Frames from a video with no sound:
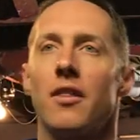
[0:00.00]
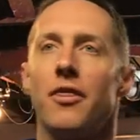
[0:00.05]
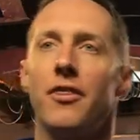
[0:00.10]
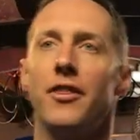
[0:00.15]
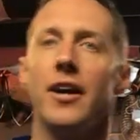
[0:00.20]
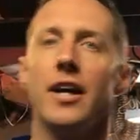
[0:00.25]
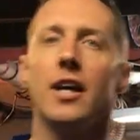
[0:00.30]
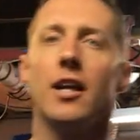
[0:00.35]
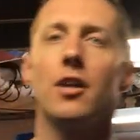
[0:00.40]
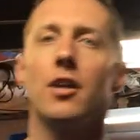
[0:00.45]

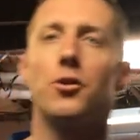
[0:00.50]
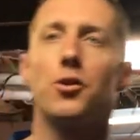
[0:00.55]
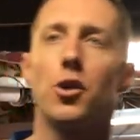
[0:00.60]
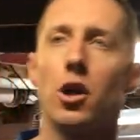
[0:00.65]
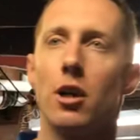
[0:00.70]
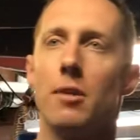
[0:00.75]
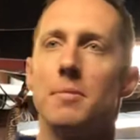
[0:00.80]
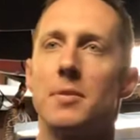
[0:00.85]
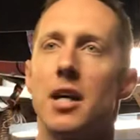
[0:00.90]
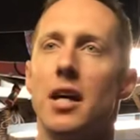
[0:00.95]
Think in
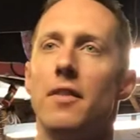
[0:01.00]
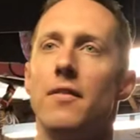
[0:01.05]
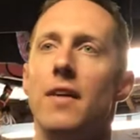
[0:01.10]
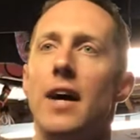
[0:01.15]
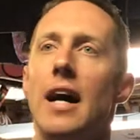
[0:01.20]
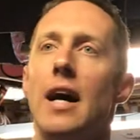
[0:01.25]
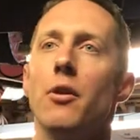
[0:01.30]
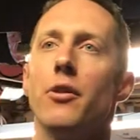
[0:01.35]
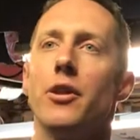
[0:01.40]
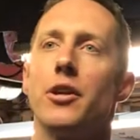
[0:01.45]
terms of
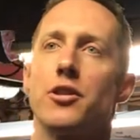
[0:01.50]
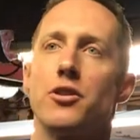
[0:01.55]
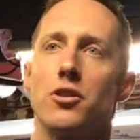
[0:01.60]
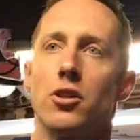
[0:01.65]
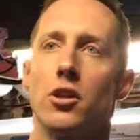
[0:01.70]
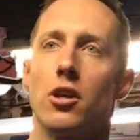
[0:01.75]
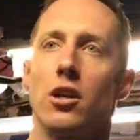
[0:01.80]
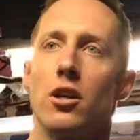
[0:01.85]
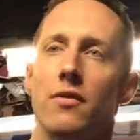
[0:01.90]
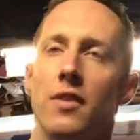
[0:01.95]
how the
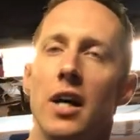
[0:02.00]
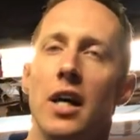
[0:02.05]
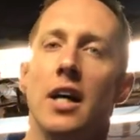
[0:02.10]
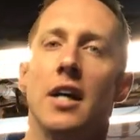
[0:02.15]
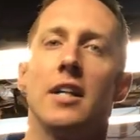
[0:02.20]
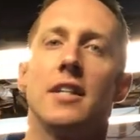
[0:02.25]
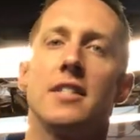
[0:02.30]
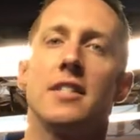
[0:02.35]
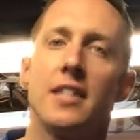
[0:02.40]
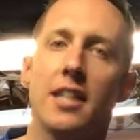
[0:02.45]
serve
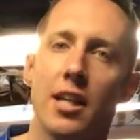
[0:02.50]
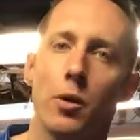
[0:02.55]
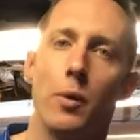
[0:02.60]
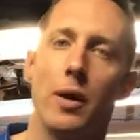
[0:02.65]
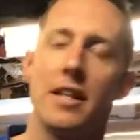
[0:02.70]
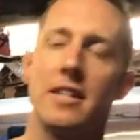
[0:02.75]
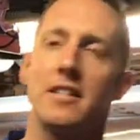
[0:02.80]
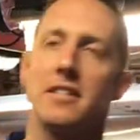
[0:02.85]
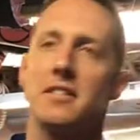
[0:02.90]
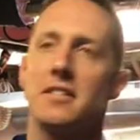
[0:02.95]

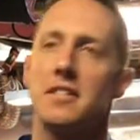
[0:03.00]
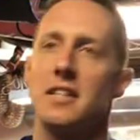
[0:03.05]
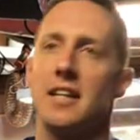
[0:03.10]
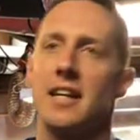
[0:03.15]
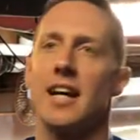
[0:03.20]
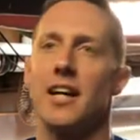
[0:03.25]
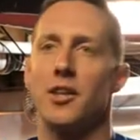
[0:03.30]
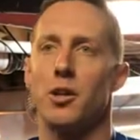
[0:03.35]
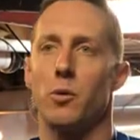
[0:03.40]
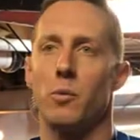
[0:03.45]
sequences
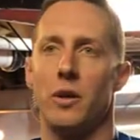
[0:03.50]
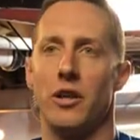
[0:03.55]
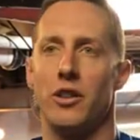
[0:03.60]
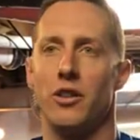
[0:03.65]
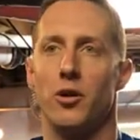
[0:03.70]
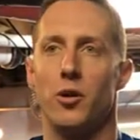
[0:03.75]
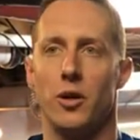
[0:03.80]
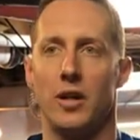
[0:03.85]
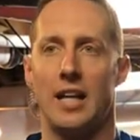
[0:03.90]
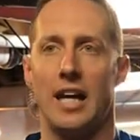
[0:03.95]
together with
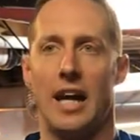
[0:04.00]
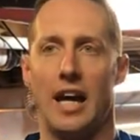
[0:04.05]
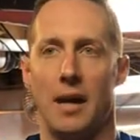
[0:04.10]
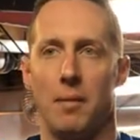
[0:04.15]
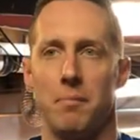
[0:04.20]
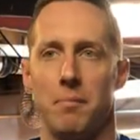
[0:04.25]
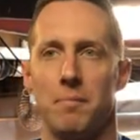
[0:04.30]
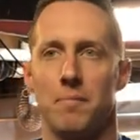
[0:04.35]
your game.